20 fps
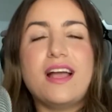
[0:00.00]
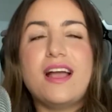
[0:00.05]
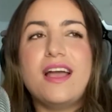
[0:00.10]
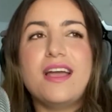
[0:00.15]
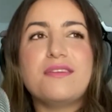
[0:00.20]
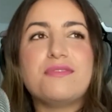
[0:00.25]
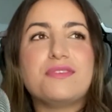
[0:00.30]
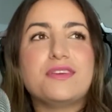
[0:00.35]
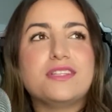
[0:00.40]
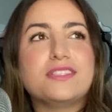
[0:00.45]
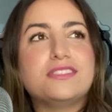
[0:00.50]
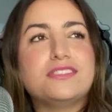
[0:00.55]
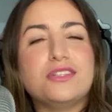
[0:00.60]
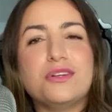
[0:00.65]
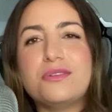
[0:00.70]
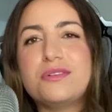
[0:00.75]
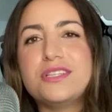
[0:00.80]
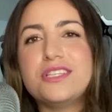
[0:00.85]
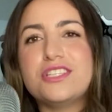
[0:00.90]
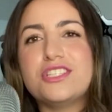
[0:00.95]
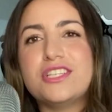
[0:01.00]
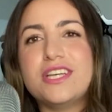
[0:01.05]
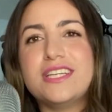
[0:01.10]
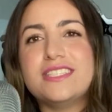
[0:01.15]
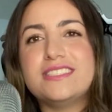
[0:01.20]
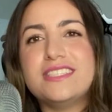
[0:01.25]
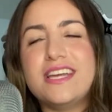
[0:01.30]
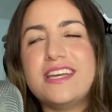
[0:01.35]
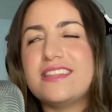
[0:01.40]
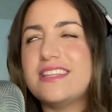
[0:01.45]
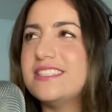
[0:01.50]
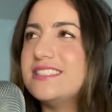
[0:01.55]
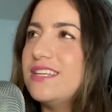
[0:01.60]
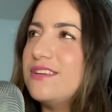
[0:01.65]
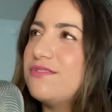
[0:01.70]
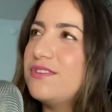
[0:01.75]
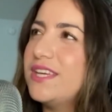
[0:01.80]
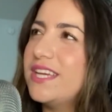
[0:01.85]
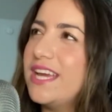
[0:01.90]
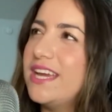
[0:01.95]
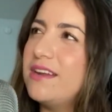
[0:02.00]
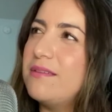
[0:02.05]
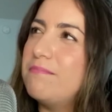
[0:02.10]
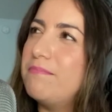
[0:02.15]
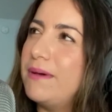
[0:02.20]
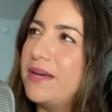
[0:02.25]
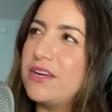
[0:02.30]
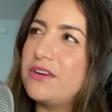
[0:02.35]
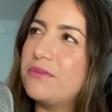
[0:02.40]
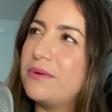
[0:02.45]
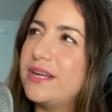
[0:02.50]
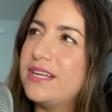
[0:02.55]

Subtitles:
I feel so cliche saying this. I feel like I had a better